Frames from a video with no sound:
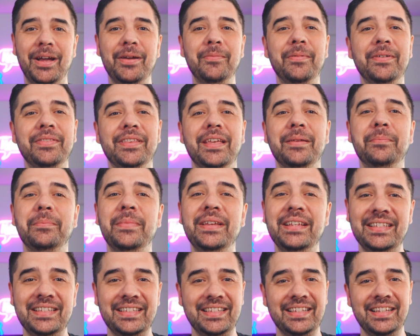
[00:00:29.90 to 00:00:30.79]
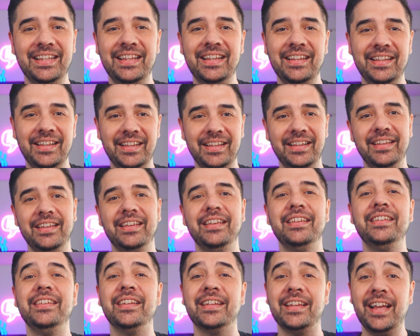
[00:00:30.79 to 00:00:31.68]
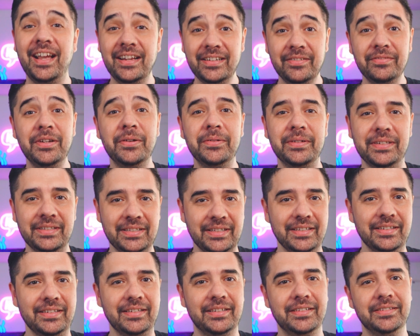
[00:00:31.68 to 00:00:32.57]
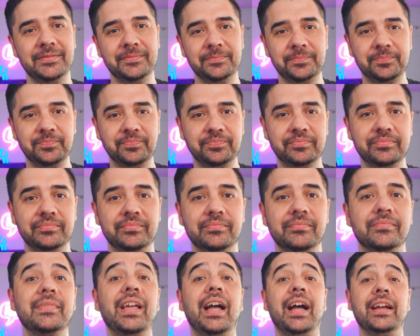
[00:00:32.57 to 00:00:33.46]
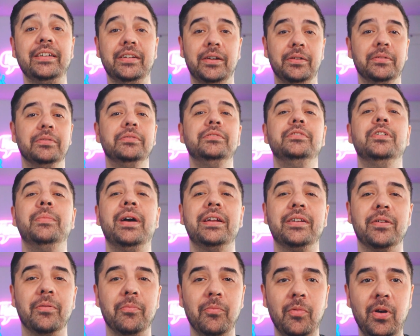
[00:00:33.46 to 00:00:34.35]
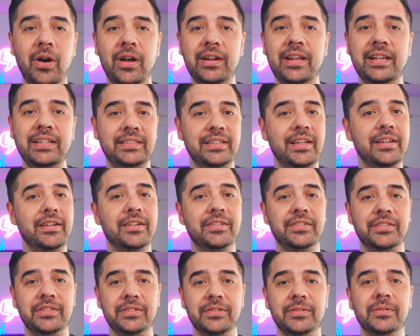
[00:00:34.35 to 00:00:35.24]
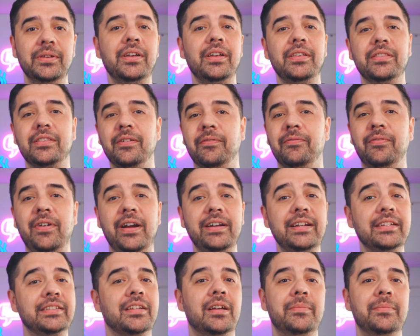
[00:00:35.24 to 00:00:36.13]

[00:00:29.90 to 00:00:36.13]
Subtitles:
when they miss, you kind of notice it. I know, no matter what I say or do, the fight is